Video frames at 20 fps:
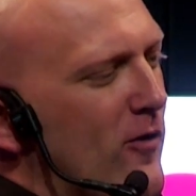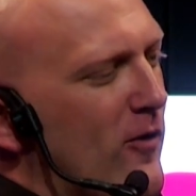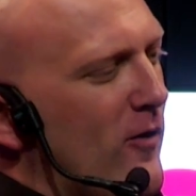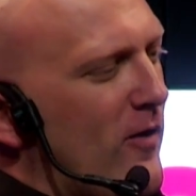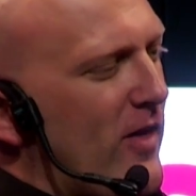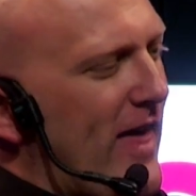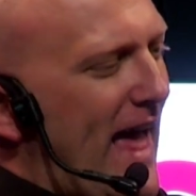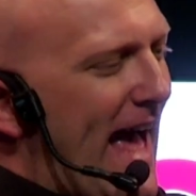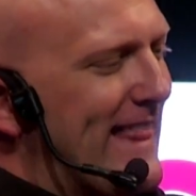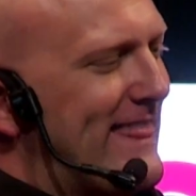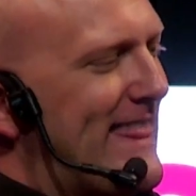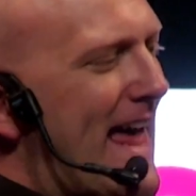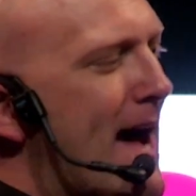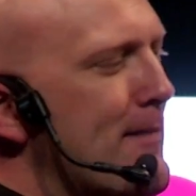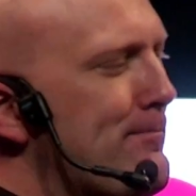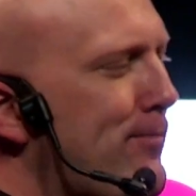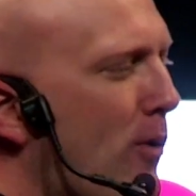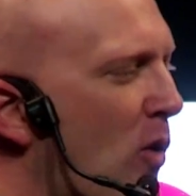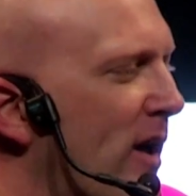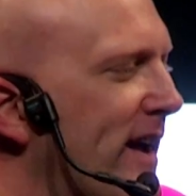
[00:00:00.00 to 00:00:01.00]
at
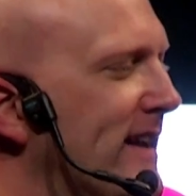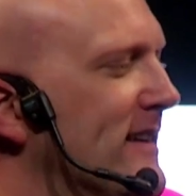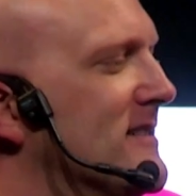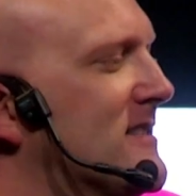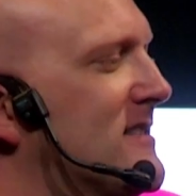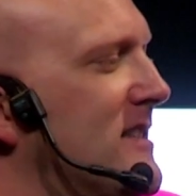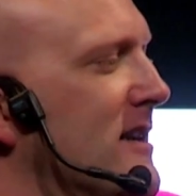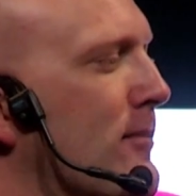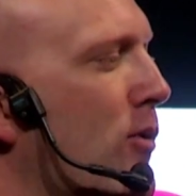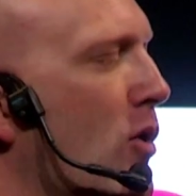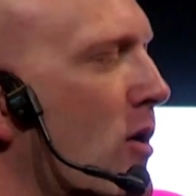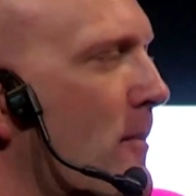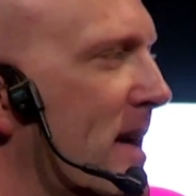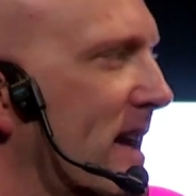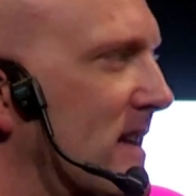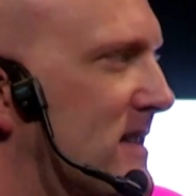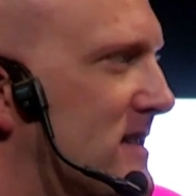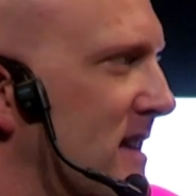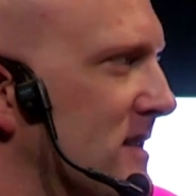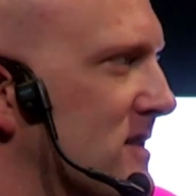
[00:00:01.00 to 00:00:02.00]
that point, Singapore
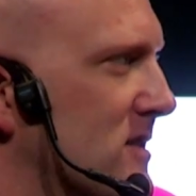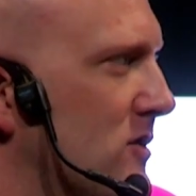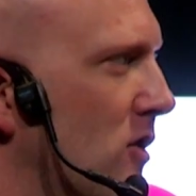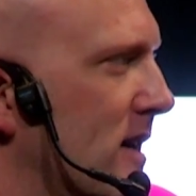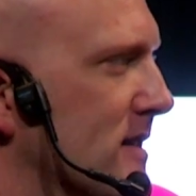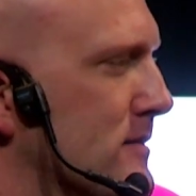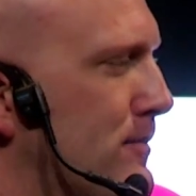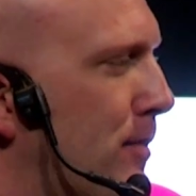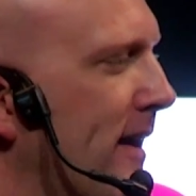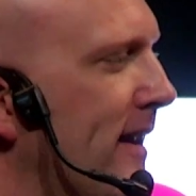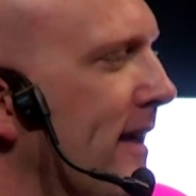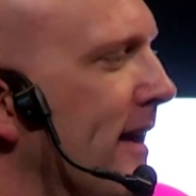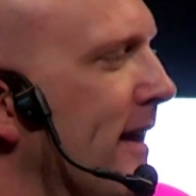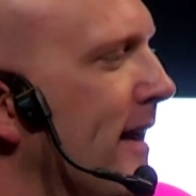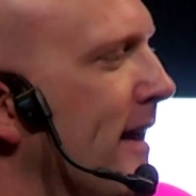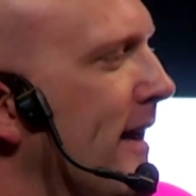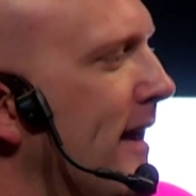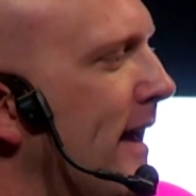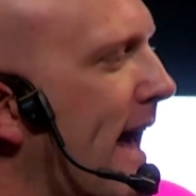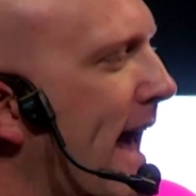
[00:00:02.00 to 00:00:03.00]
made sense to us, but
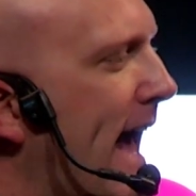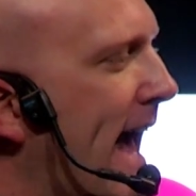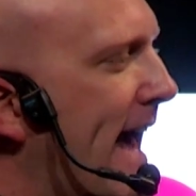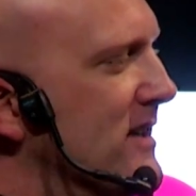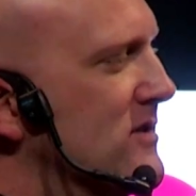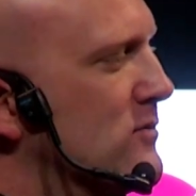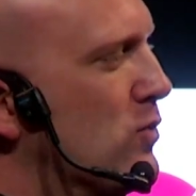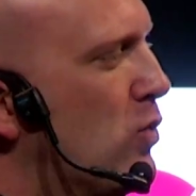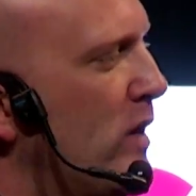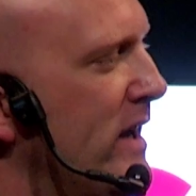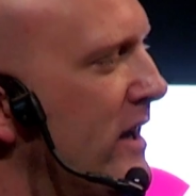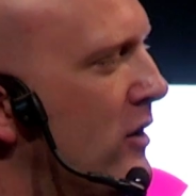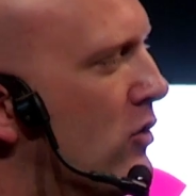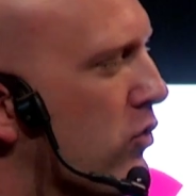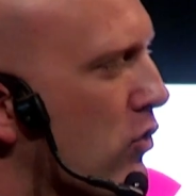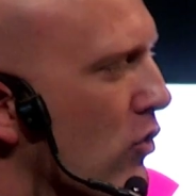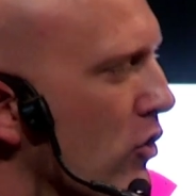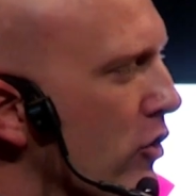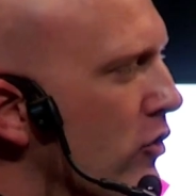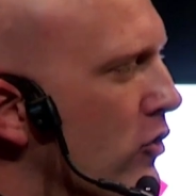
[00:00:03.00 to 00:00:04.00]
as we
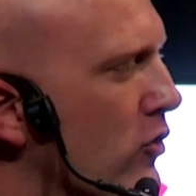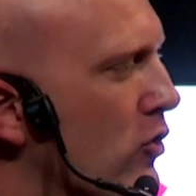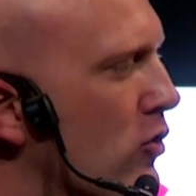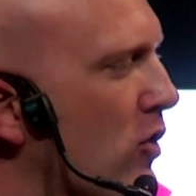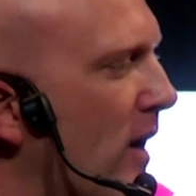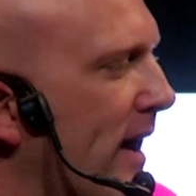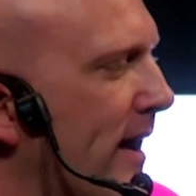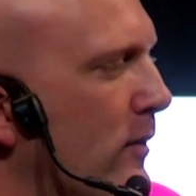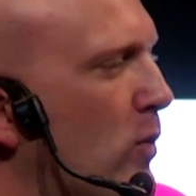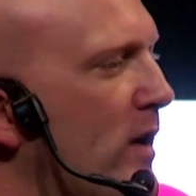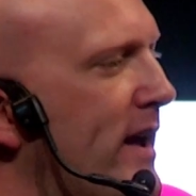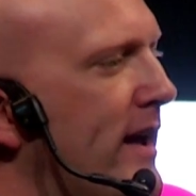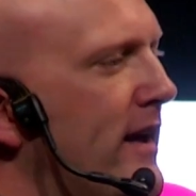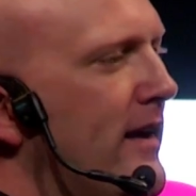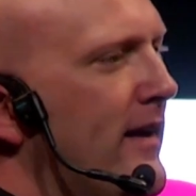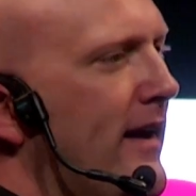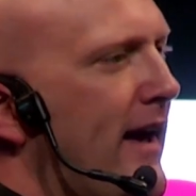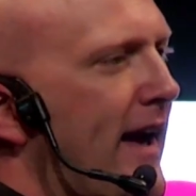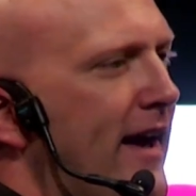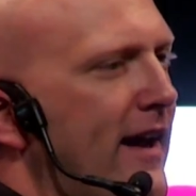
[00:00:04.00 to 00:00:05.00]
grew and
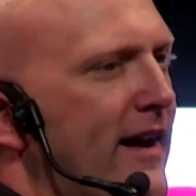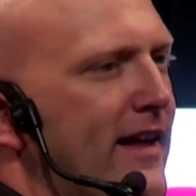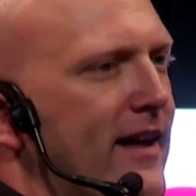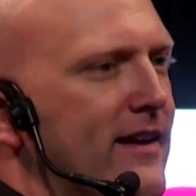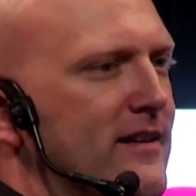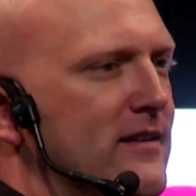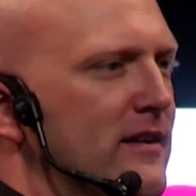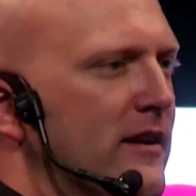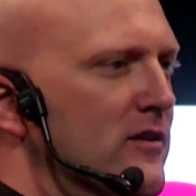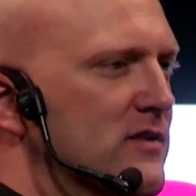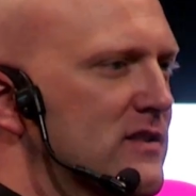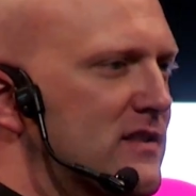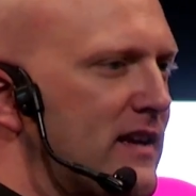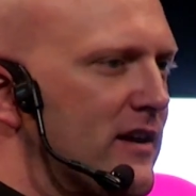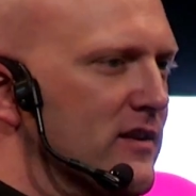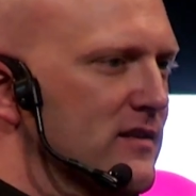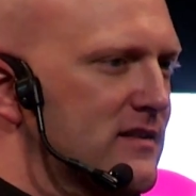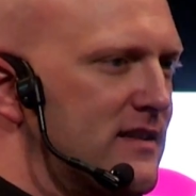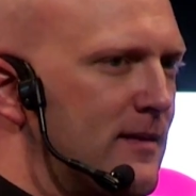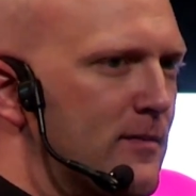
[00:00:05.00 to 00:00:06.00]
we had a
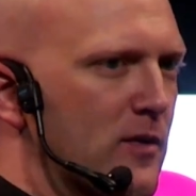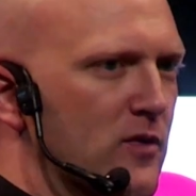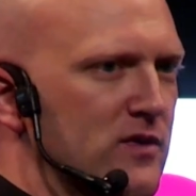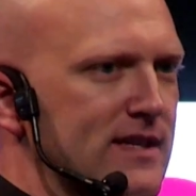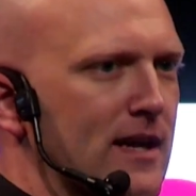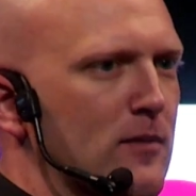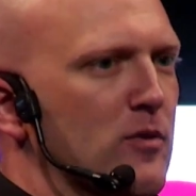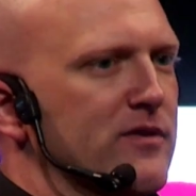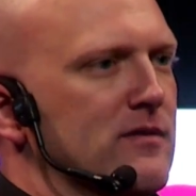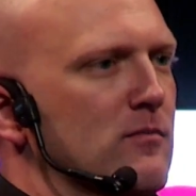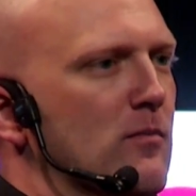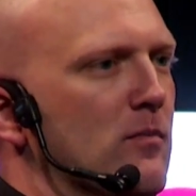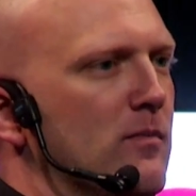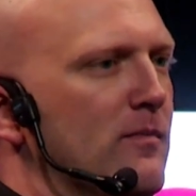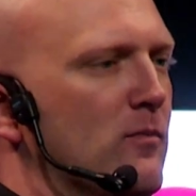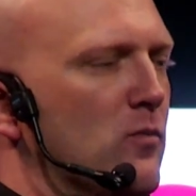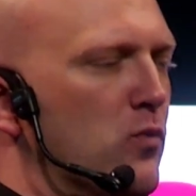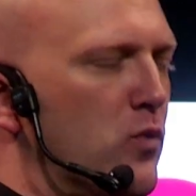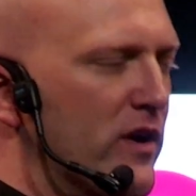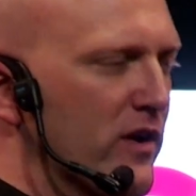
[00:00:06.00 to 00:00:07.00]
sales team that was able to
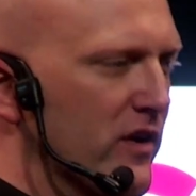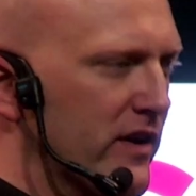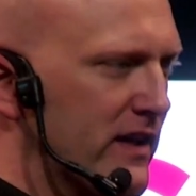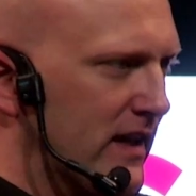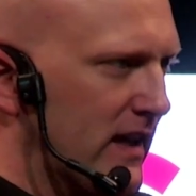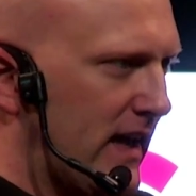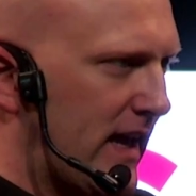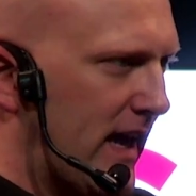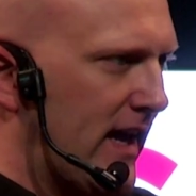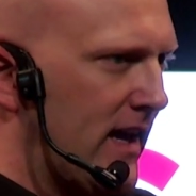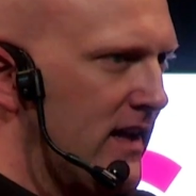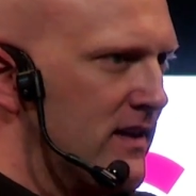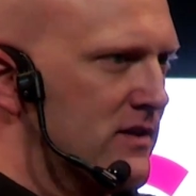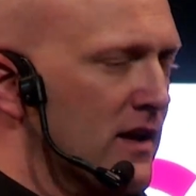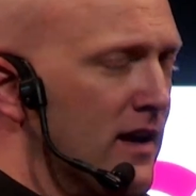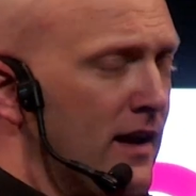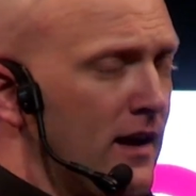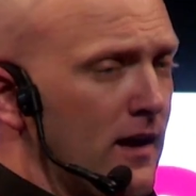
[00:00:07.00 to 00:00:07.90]
really engage,